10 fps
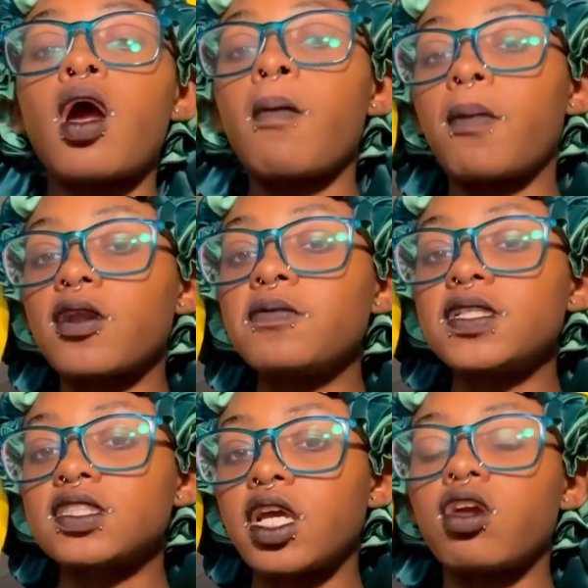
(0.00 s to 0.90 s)
Part of me
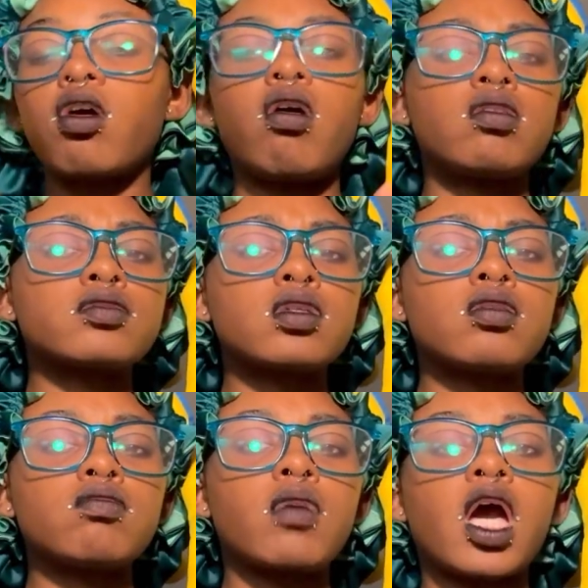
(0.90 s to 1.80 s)
is scared.
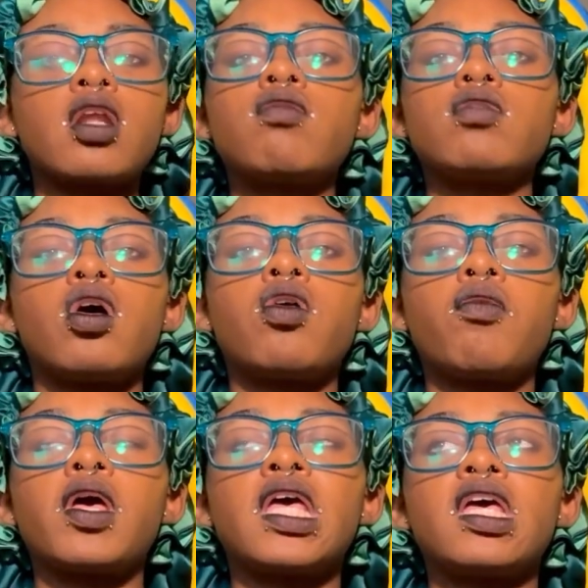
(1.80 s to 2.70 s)
Also, I don't
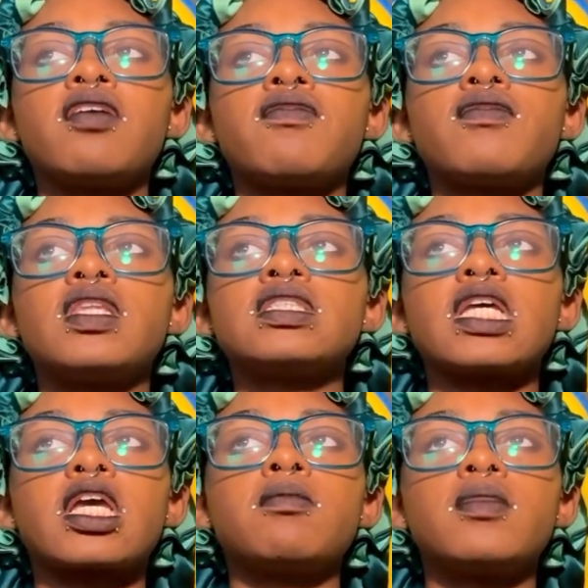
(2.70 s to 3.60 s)
know if the
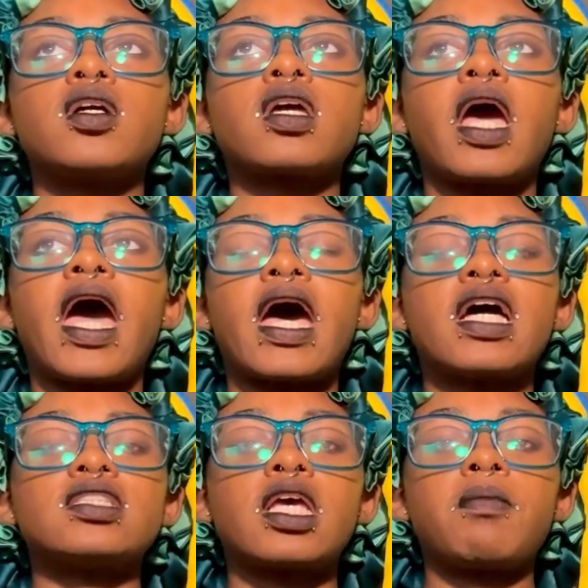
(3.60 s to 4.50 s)
second book
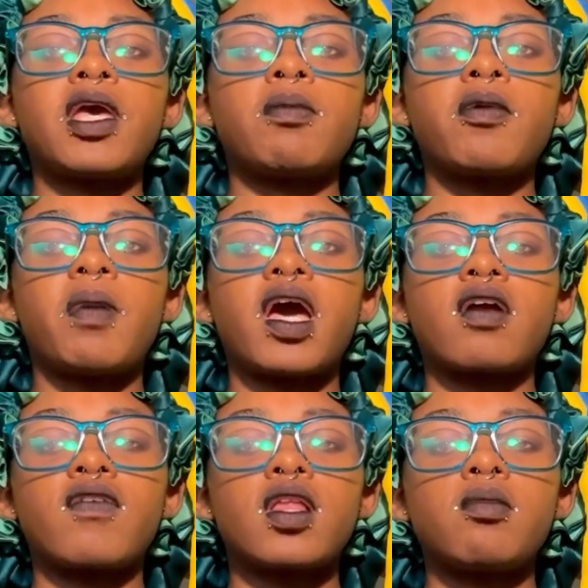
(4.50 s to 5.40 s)
has a paperback
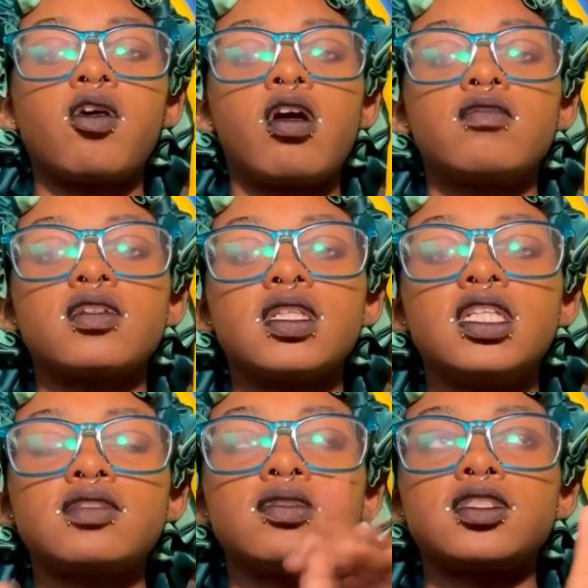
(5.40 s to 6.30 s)
available on
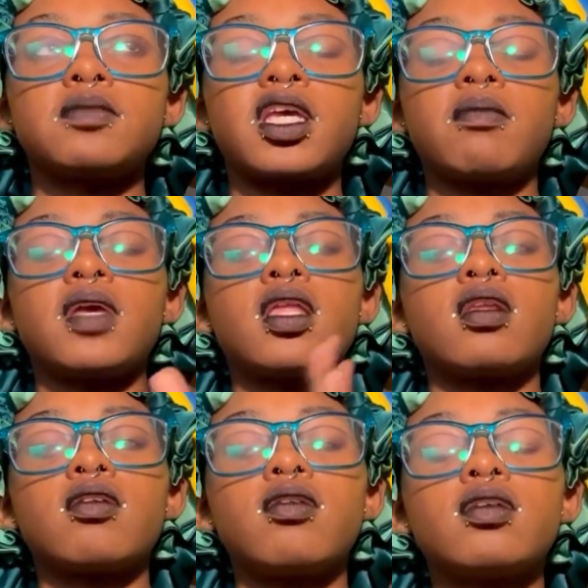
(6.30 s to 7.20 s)
release, which is making me a
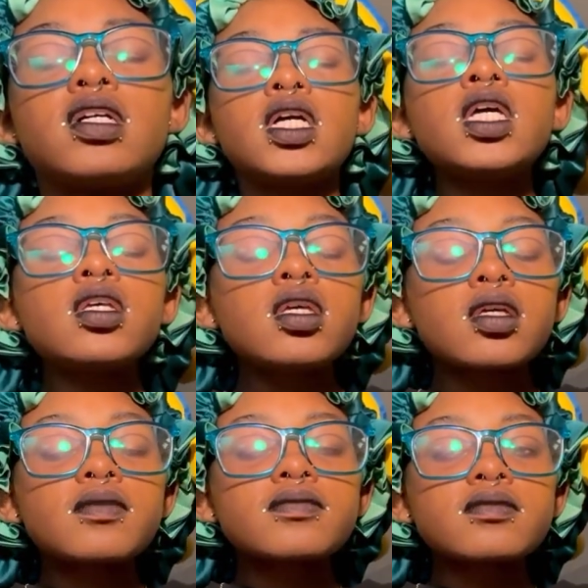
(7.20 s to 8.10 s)
little
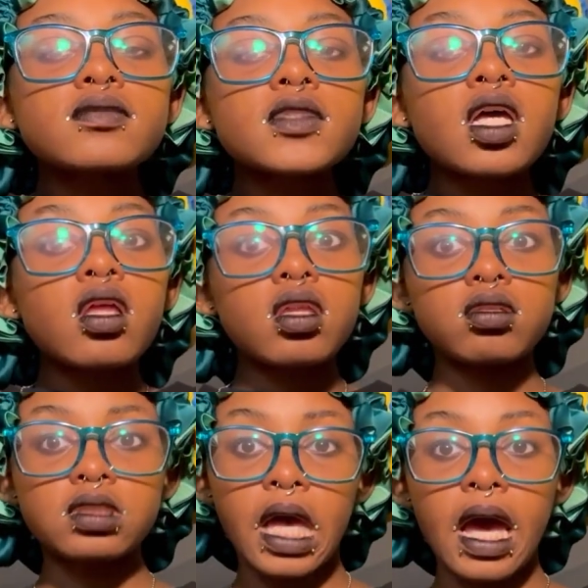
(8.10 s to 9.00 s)

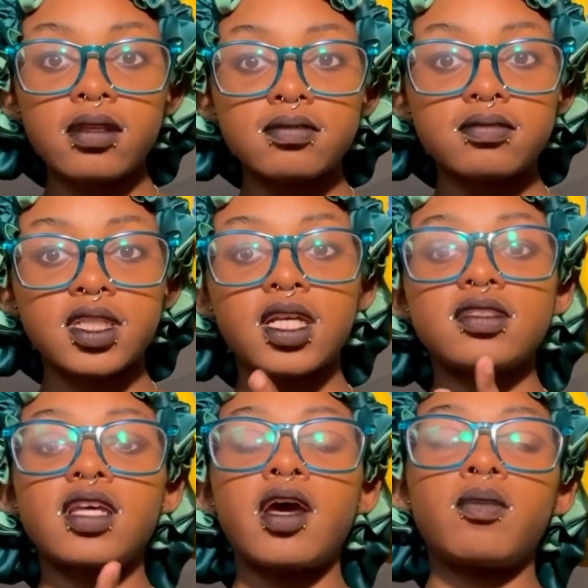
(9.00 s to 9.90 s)
sad
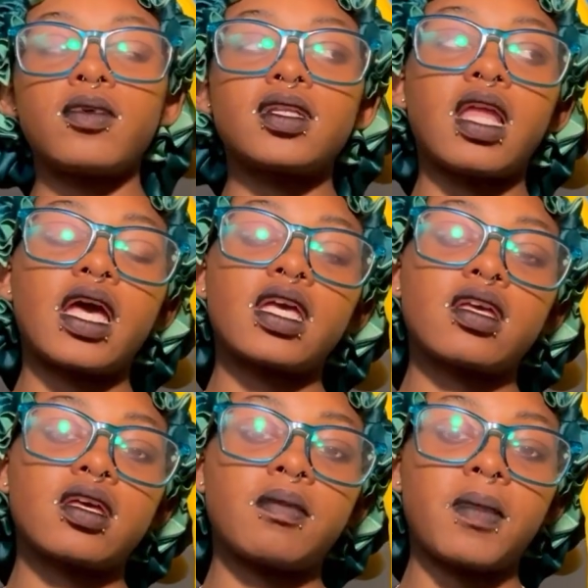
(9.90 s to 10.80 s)
because I would
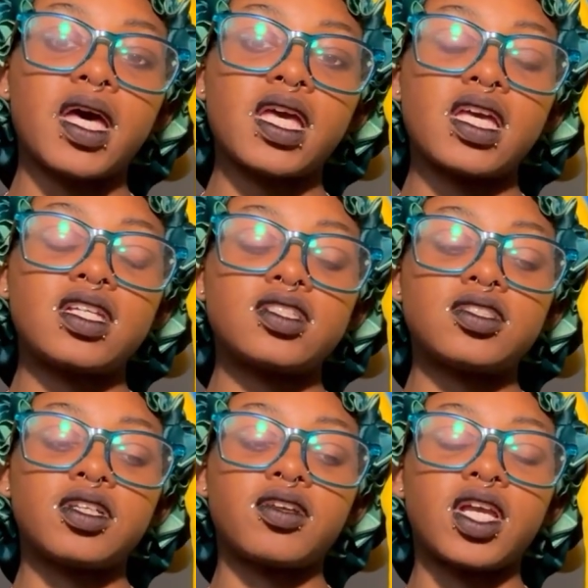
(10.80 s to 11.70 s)
like my
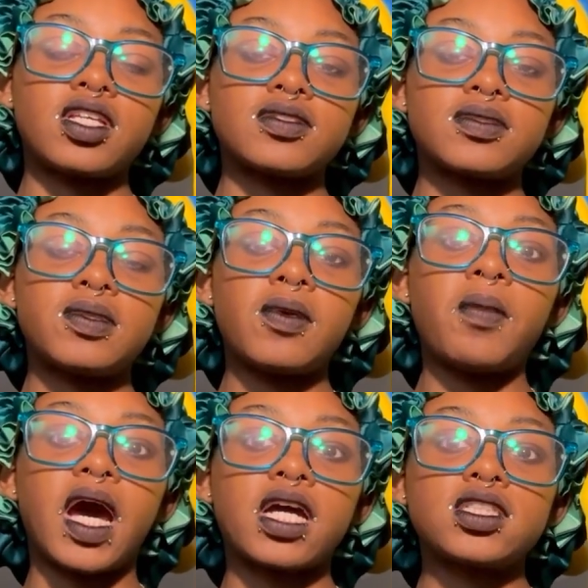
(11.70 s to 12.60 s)
series to
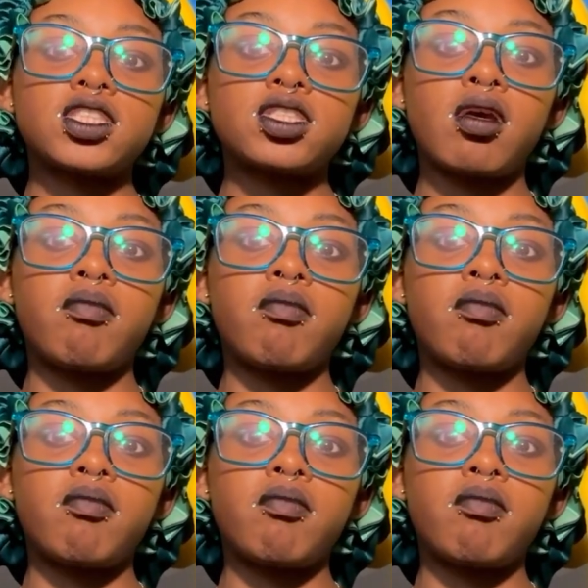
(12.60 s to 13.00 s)
match.